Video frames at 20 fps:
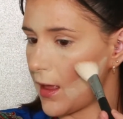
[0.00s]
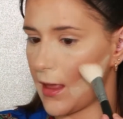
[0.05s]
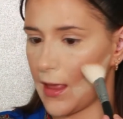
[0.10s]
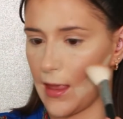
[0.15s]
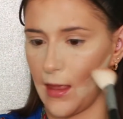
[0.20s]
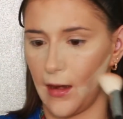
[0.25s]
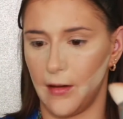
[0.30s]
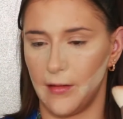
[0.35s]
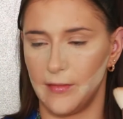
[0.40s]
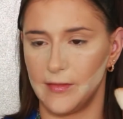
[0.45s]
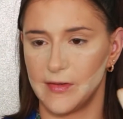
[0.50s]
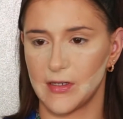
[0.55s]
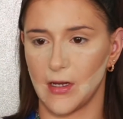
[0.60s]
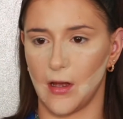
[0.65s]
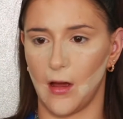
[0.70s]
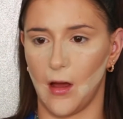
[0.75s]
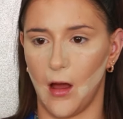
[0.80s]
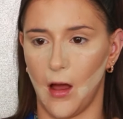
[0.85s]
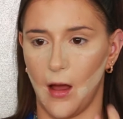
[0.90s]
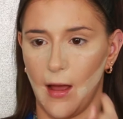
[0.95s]
and
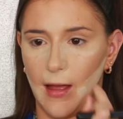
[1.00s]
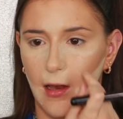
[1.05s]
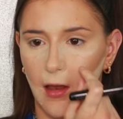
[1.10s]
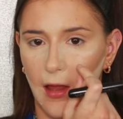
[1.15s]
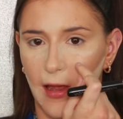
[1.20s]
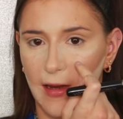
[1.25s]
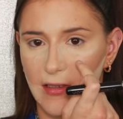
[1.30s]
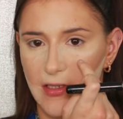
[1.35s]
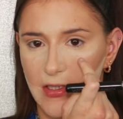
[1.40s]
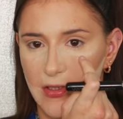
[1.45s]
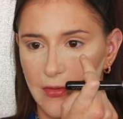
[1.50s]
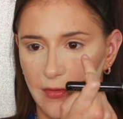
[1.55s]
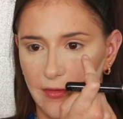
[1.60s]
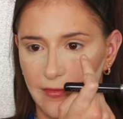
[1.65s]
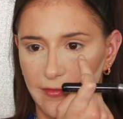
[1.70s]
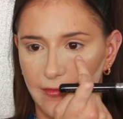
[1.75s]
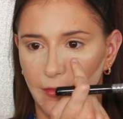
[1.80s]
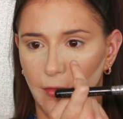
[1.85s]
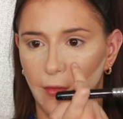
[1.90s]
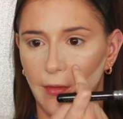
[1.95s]
I like to
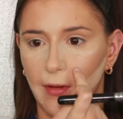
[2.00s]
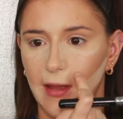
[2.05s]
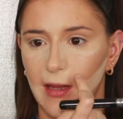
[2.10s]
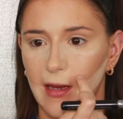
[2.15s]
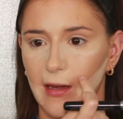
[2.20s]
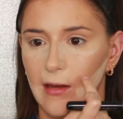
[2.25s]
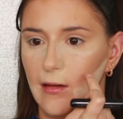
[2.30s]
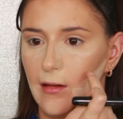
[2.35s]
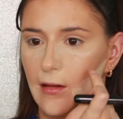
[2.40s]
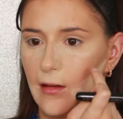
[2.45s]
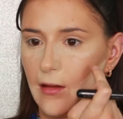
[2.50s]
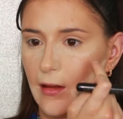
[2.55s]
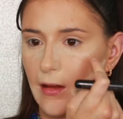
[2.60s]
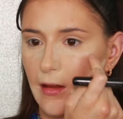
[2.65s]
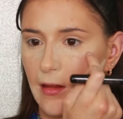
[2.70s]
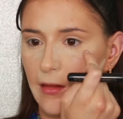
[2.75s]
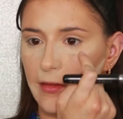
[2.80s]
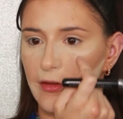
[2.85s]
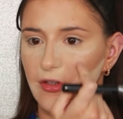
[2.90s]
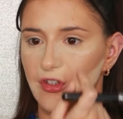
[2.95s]
avoid
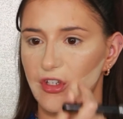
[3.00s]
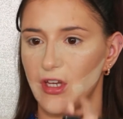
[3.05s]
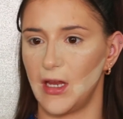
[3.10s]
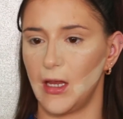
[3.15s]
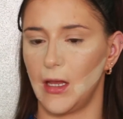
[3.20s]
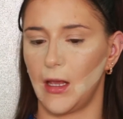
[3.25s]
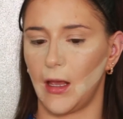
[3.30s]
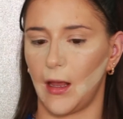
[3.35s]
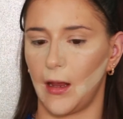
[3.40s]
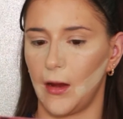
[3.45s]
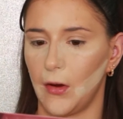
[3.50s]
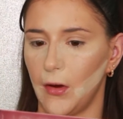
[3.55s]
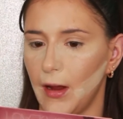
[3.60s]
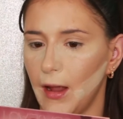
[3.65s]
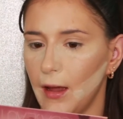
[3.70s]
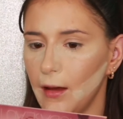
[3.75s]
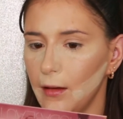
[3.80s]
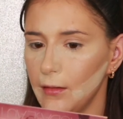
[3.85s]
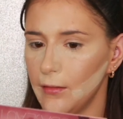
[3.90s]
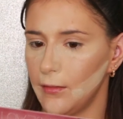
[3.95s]
the cheek
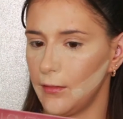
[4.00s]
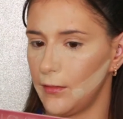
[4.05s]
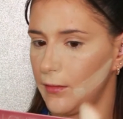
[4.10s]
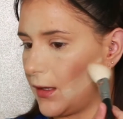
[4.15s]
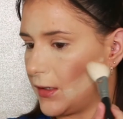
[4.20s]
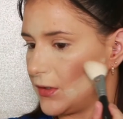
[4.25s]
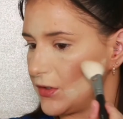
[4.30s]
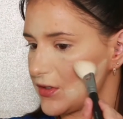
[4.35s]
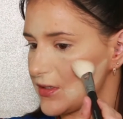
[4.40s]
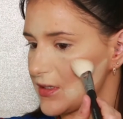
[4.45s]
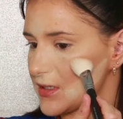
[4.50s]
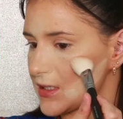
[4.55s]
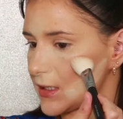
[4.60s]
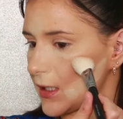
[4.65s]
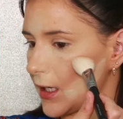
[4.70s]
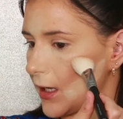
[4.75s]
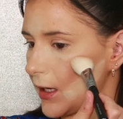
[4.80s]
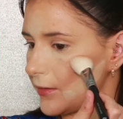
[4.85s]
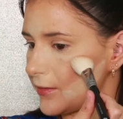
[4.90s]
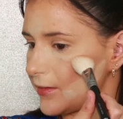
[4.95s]
area and just
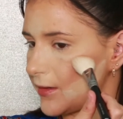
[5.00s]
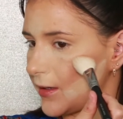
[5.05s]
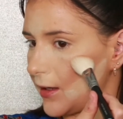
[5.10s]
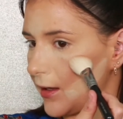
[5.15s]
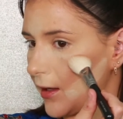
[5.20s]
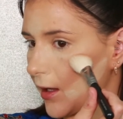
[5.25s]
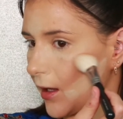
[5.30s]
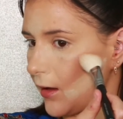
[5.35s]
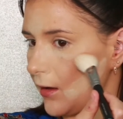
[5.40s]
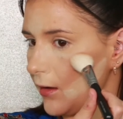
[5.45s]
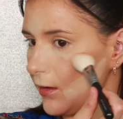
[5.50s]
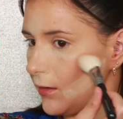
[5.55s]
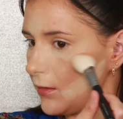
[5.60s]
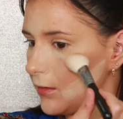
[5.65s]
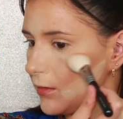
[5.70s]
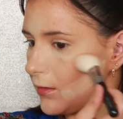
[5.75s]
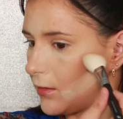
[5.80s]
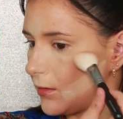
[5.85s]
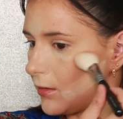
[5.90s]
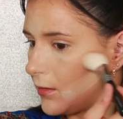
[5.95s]
start here.
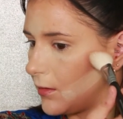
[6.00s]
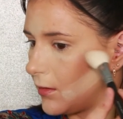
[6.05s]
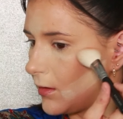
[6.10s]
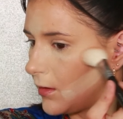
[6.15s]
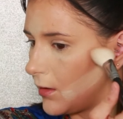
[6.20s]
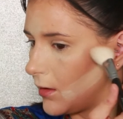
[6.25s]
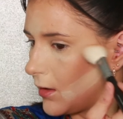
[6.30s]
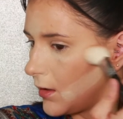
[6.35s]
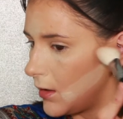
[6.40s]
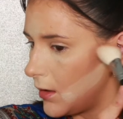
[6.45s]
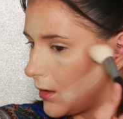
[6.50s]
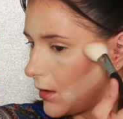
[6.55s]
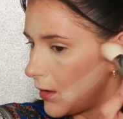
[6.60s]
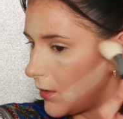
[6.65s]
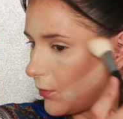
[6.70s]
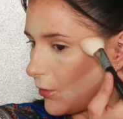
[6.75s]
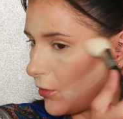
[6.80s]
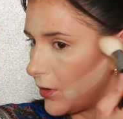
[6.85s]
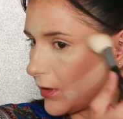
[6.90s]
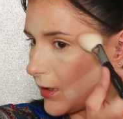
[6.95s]

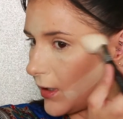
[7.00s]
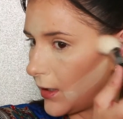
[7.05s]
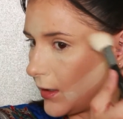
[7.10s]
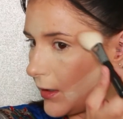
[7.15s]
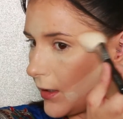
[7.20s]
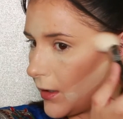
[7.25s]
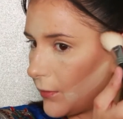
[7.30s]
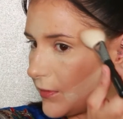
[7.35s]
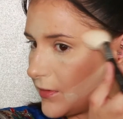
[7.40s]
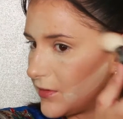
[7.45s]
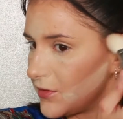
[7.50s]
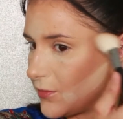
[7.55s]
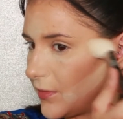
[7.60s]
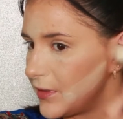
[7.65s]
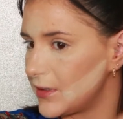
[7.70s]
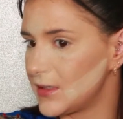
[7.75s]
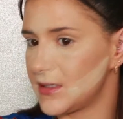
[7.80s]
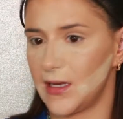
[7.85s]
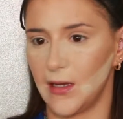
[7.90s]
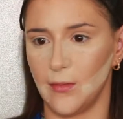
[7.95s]
I'm working it up into my
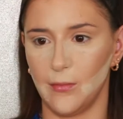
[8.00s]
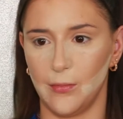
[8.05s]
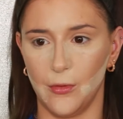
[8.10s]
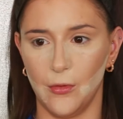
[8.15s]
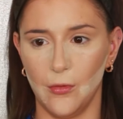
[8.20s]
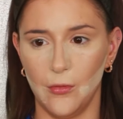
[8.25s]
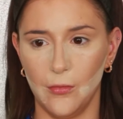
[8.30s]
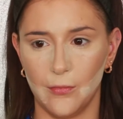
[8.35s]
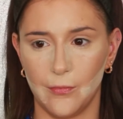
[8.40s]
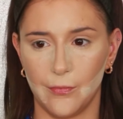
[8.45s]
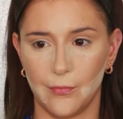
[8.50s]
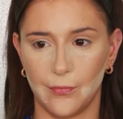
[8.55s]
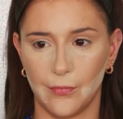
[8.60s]
temple,